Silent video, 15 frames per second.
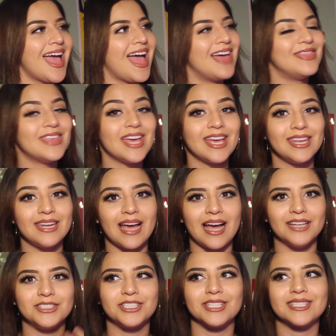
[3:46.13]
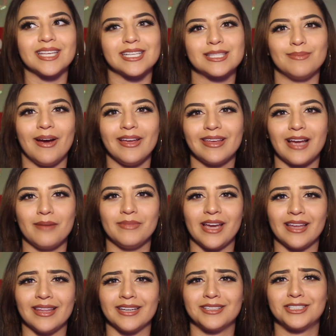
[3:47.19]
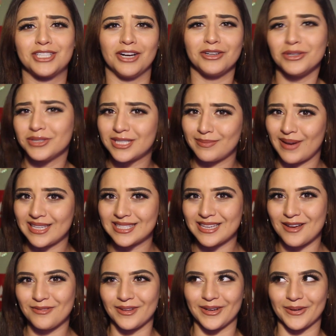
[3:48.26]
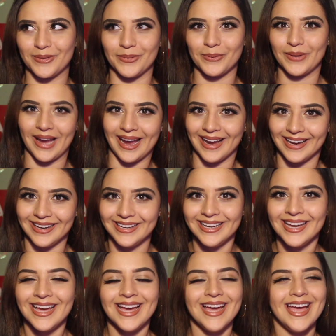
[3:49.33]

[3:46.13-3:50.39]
and then as she's like smiling at me, I like chuckle to myself like, okay.